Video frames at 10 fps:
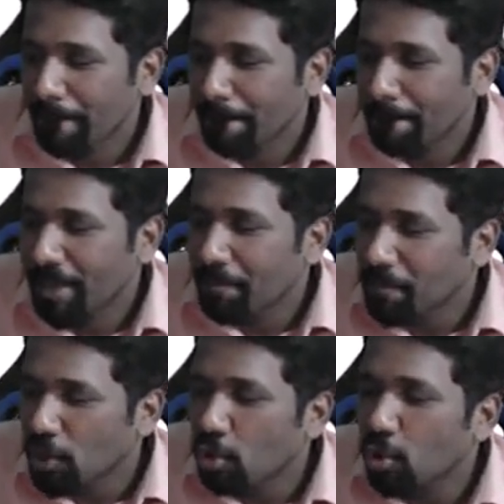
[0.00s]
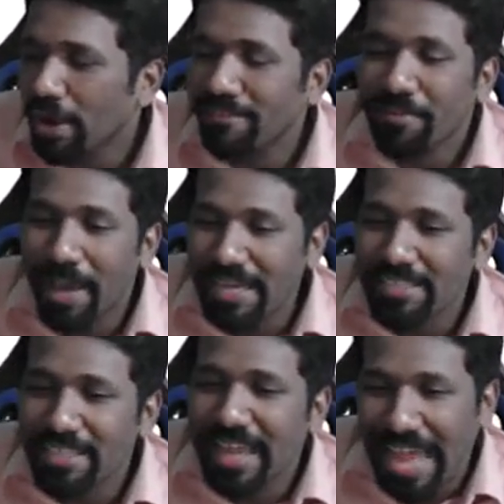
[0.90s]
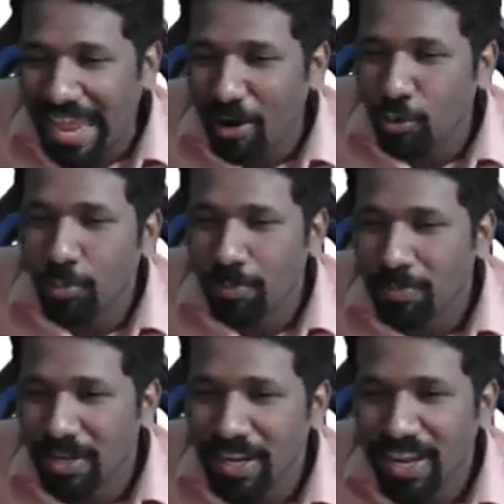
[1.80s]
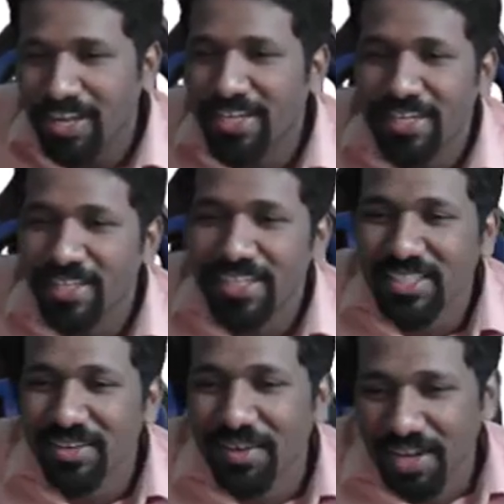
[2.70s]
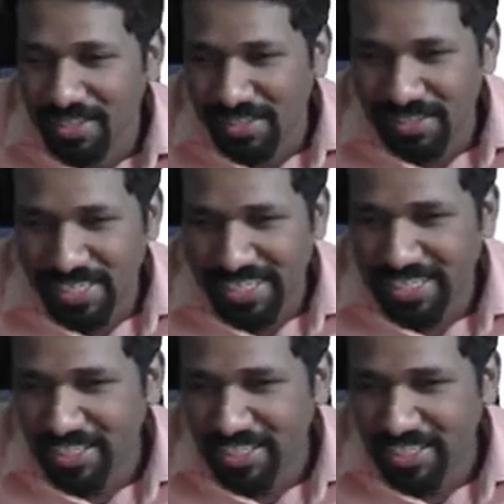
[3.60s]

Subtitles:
people who have imagined have created these devices now.